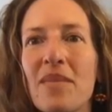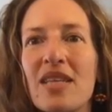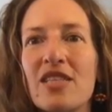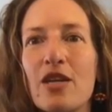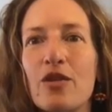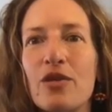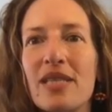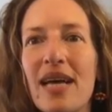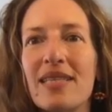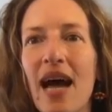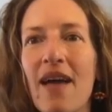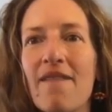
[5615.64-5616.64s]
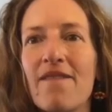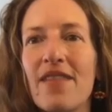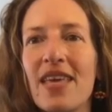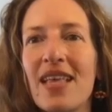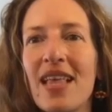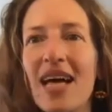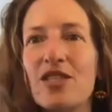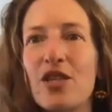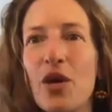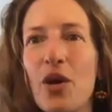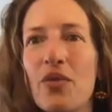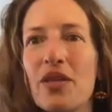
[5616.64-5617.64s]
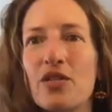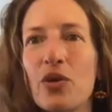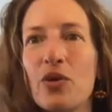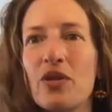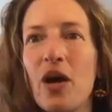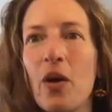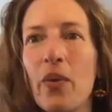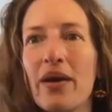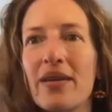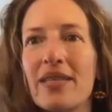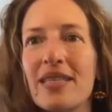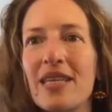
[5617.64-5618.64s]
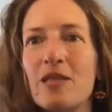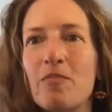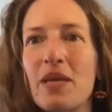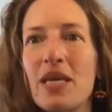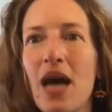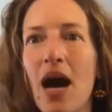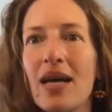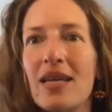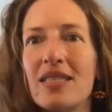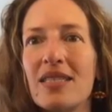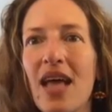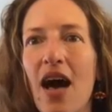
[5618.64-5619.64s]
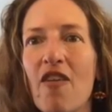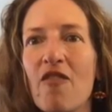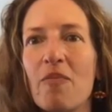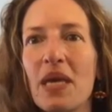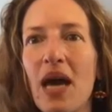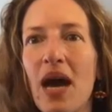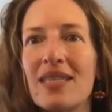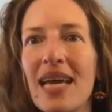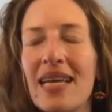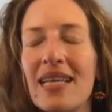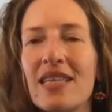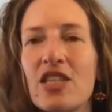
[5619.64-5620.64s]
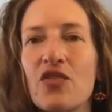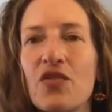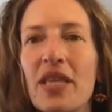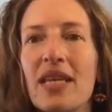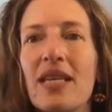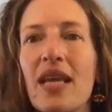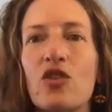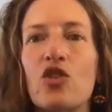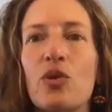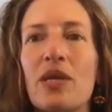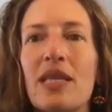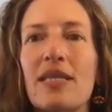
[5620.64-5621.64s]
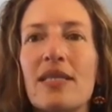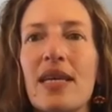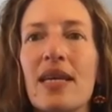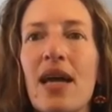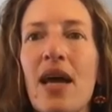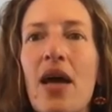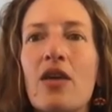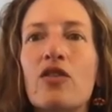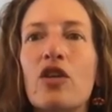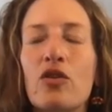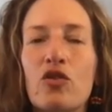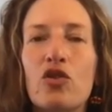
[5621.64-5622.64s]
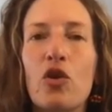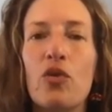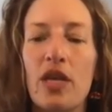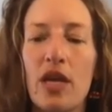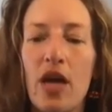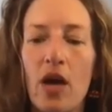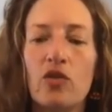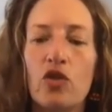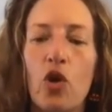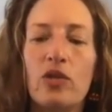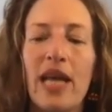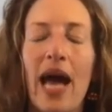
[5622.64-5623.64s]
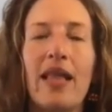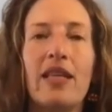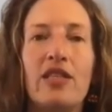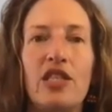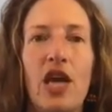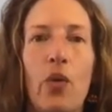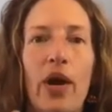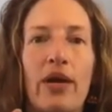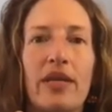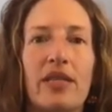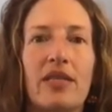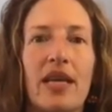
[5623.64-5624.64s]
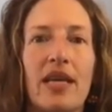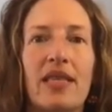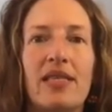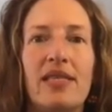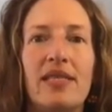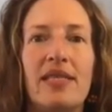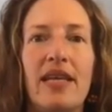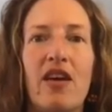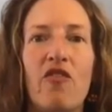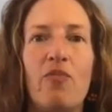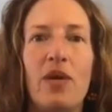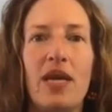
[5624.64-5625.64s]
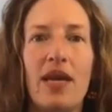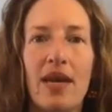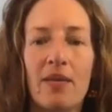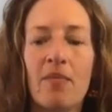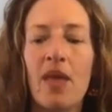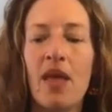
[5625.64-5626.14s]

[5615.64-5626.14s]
Salu says, I feel as though the total awareness is beyond love, beyond any such feeling, non-dualistic. So the totality awareness, like this state of being,